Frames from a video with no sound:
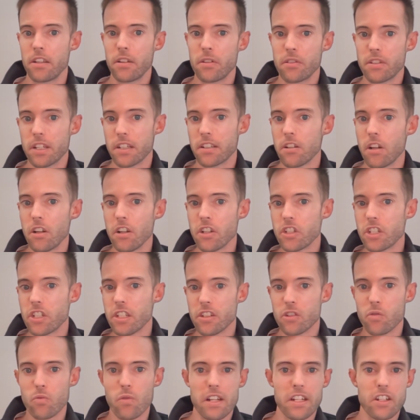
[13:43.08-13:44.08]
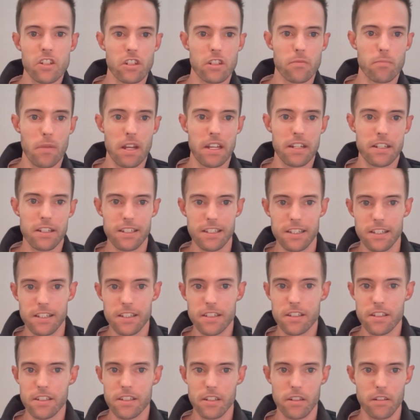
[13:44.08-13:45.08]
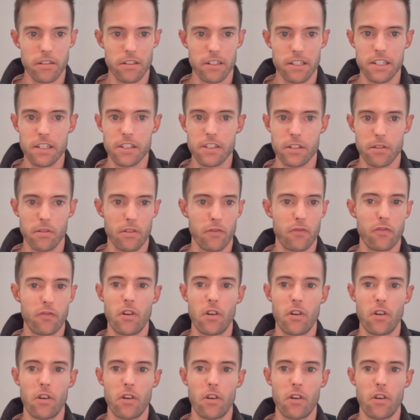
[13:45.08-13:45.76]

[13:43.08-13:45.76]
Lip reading: Technology has really just made it easier and easier and